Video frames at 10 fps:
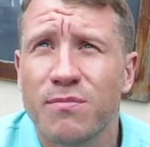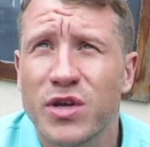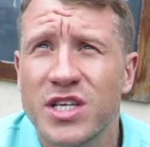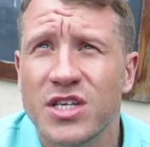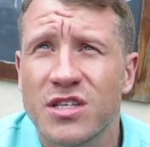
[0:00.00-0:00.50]
the
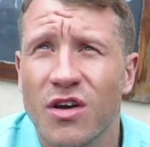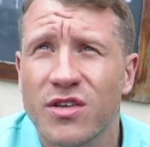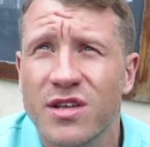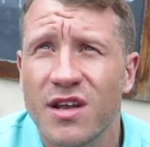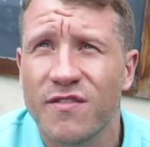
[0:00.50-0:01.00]
British
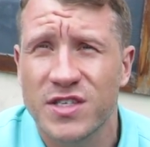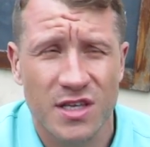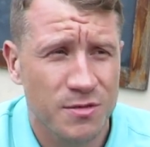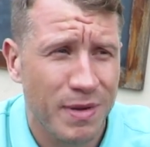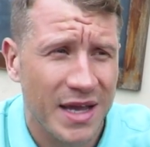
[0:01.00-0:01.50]
title
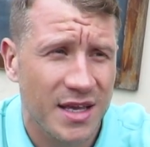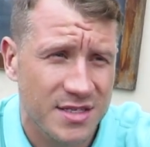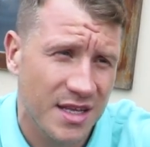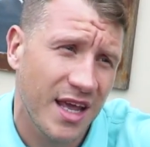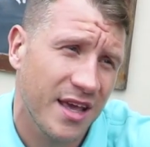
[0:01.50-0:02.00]
obviously there's
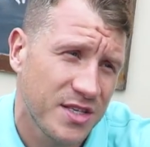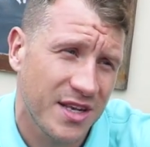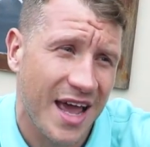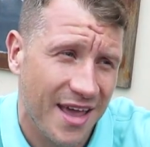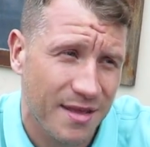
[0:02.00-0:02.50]
badges in here
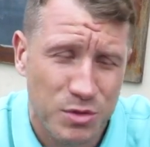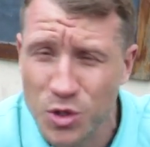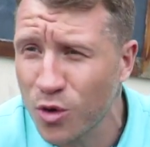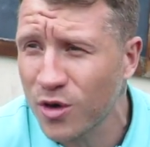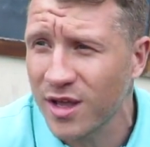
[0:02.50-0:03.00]
today and I'm
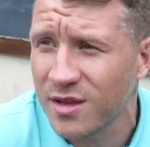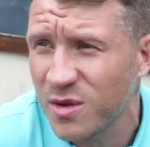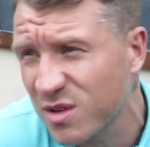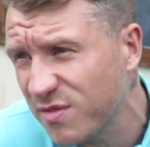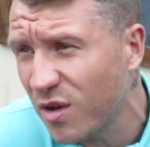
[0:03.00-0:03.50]
talking
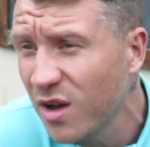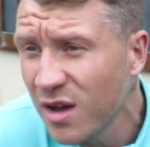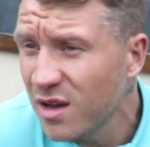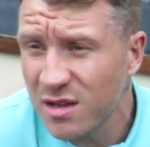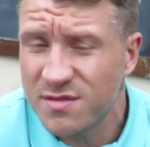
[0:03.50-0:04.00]
and
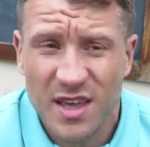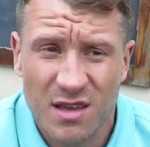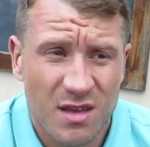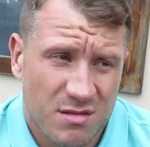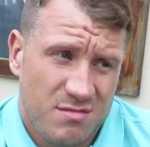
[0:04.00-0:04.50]
I'm
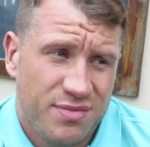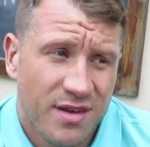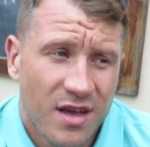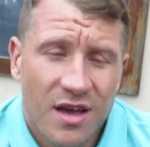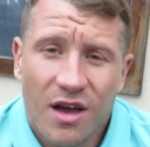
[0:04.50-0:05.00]
thinking
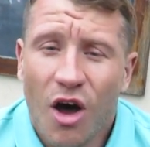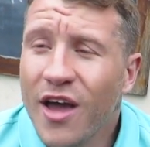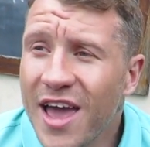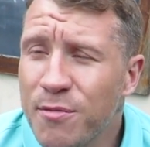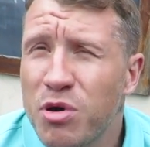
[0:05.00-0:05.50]

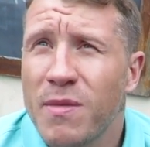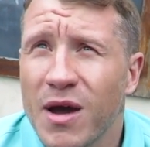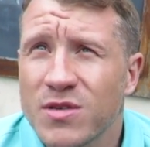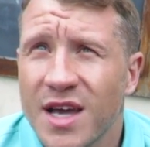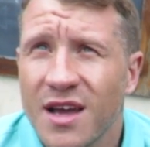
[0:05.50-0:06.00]
I am a
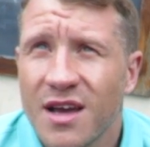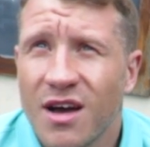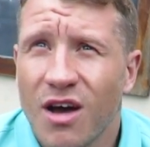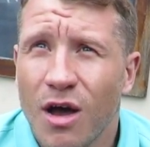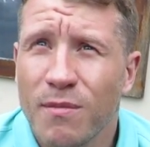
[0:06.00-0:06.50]
promoter,
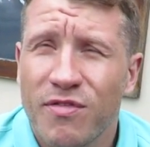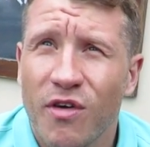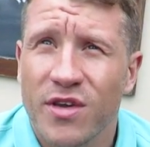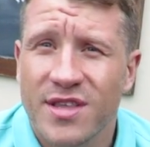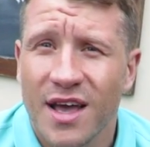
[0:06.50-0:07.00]
I'm a
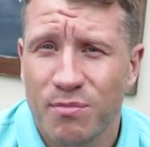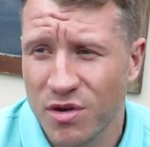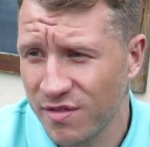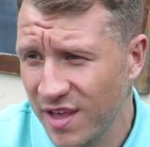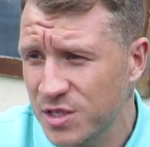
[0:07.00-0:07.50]
fighter,
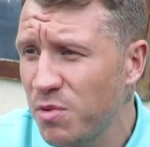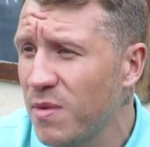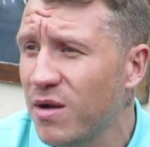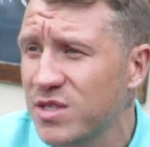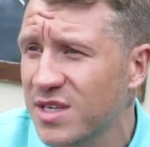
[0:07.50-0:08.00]
but these
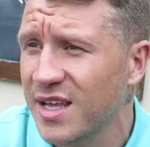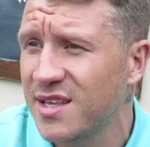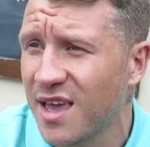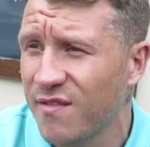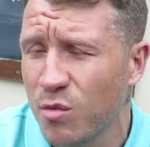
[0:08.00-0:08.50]
promoters
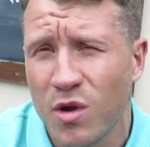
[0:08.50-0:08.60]
get together.